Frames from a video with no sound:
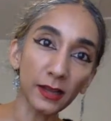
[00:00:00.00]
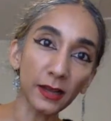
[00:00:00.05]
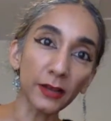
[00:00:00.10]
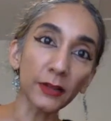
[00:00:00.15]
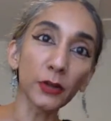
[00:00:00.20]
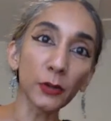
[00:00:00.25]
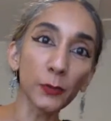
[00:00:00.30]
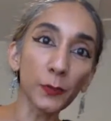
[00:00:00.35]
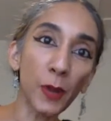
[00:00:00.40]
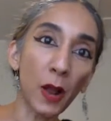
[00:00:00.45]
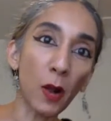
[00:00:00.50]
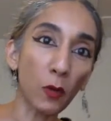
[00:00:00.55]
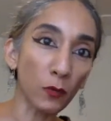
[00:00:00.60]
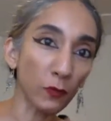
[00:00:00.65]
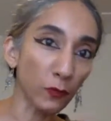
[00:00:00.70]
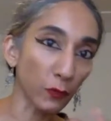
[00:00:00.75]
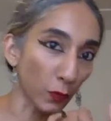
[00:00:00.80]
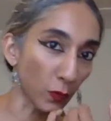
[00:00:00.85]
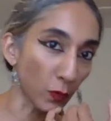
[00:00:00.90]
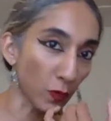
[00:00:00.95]
other
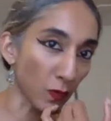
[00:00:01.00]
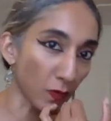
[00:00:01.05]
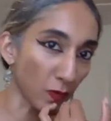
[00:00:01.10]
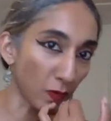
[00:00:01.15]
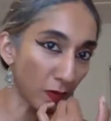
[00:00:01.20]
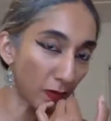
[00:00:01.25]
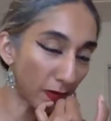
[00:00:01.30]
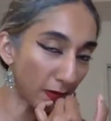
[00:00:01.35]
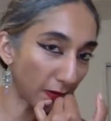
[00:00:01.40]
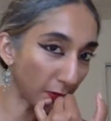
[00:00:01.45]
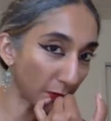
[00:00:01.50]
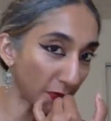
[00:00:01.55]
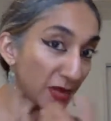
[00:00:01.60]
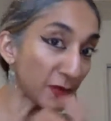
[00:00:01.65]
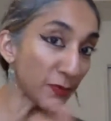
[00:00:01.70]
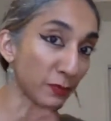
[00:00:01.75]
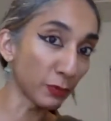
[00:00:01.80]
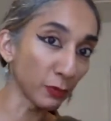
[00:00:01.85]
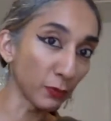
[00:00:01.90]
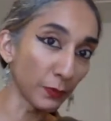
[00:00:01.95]
powerful
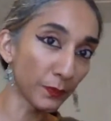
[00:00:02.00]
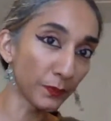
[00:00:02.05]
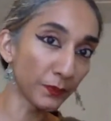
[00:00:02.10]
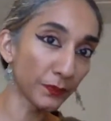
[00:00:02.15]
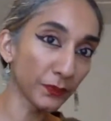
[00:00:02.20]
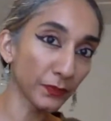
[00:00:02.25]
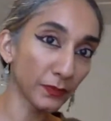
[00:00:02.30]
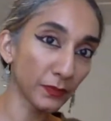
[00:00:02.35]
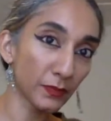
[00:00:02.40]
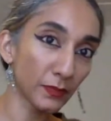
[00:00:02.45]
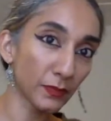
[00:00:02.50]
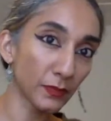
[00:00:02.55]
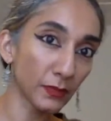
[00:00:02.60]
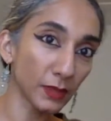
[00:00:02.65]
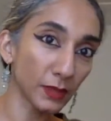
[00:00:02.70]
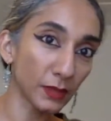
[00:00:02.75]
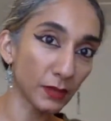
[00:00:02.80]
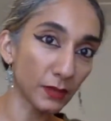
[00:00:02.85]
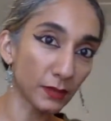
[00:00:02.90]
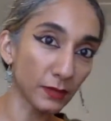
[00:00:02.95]
people.
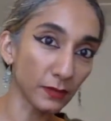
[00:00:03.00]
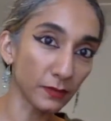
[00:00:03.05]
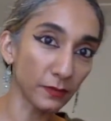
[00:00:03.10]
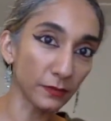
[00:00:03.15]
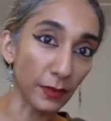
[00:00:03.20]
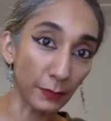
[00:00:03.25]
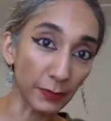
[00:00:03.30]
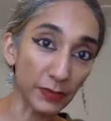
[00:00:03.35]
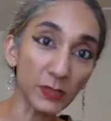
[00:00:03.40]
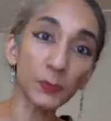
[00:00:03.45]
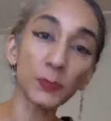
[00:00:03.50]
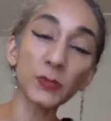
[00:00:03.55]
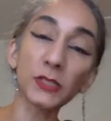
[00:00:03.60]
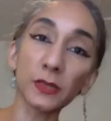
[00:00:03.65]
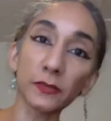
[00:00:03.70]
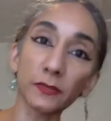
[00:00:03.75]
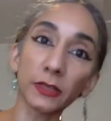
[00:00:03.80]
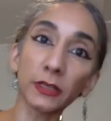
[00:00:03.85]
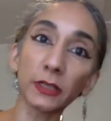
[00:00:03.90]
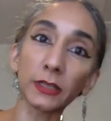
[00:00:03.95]
Very
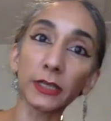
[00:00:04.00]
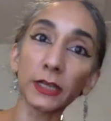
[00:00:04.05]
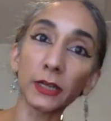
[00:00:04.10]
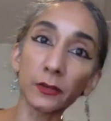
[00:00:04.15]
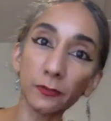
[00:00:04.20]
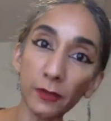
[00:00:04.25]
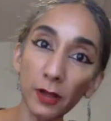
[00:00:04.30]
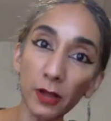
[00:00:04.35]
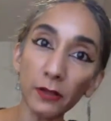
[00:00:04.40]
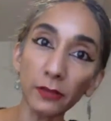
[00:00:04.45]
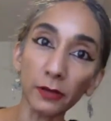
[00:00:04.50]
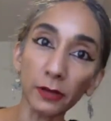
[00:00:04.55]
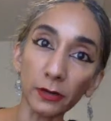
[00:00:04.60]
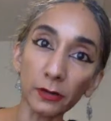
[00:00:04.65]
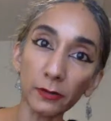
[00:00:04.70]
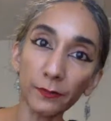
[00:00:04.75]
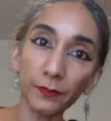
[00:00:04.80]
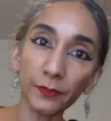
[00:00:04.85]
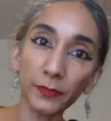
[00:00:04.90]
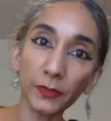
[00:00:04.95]
specifically, her
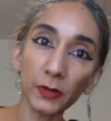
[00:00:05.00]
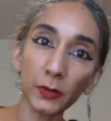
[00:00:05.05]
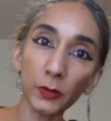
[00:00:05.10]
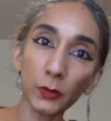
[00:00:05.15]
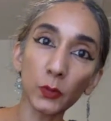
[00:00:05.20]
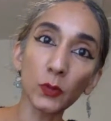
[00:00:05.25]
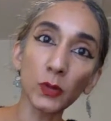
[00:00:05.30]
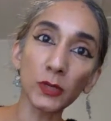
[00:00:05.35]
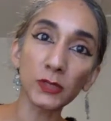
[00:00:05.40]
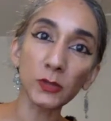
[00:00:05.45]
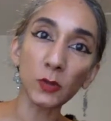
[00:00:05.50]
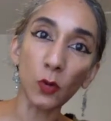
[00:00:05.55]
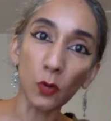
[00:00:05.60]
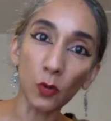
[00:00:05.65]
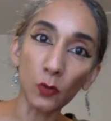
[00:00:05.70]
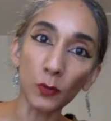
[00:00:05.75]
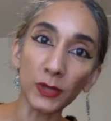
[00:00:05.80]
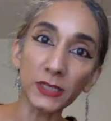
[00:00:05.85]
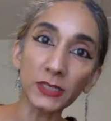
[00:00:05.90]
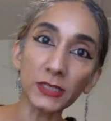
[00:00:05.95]
father, who has
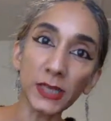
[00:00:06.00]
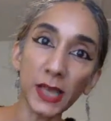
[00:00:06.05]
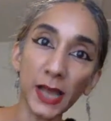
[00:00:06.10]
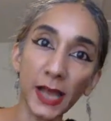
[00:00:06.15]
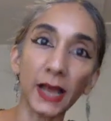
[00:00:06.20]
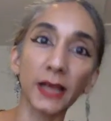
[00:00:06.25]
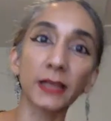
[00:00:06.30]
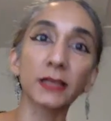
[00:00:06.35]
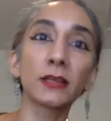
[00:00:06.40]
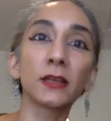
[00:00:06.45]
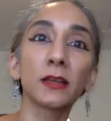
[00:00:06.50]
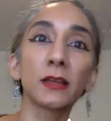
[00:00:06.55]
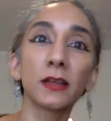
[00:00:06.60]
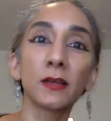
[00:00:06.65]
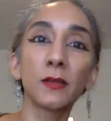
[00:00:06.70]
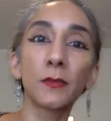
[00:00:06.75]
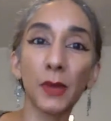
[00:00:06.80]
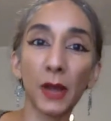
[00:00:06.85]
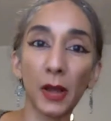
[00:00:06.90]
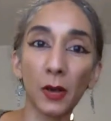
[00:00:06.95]
always had
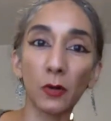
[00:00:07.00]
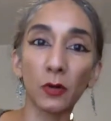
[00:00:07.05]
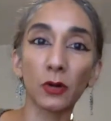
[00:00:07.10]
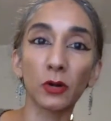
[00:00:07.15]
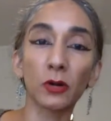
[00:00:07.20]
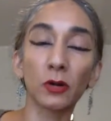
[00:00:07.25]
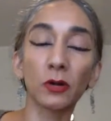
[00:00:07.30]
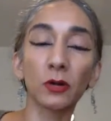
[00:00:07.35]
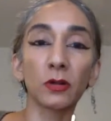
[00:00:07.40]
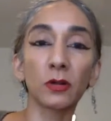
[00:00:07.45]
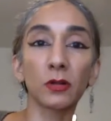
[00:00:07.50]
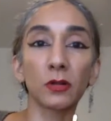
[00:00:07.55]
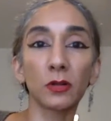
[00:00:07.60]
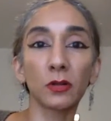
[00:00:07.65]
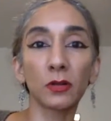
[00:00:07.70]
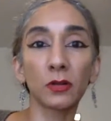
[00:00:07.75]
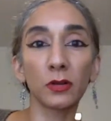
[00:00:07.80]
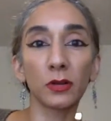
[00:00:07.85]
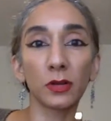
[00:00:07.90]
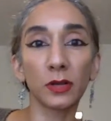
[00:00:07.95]
power
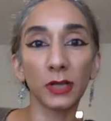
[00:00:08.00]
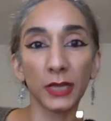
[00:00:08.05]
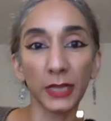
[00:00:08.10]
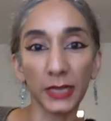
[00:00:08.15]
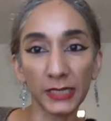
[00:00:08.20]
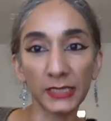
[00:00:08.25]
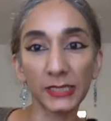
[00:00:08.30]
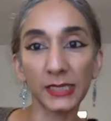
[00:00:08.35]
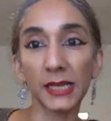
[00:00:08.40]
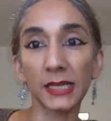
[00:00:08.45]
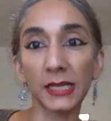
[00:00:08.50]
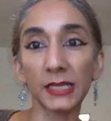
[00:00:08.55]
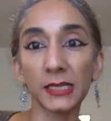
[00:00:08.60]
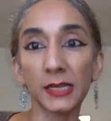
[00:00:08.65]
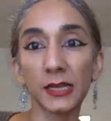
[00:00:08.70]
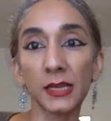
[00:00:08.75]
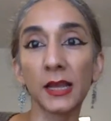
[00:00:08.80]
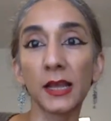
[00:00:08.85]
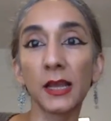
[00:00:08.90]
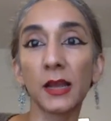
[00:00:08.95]
in his head,
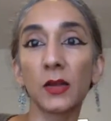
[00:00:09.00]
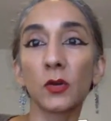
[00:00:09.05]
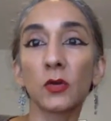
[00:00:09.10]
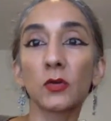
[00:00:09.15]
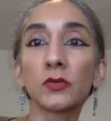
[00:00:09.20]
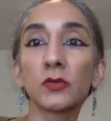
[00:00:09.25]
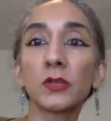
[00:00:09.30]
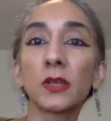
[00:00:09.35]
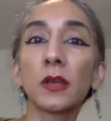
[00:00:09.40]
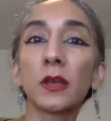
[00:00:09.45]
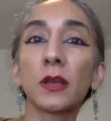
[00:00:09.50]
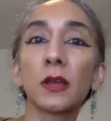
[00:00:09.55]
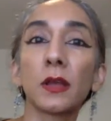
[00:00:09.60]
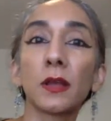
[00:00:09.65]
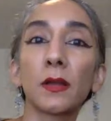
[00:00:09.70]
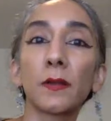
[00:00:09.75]
who's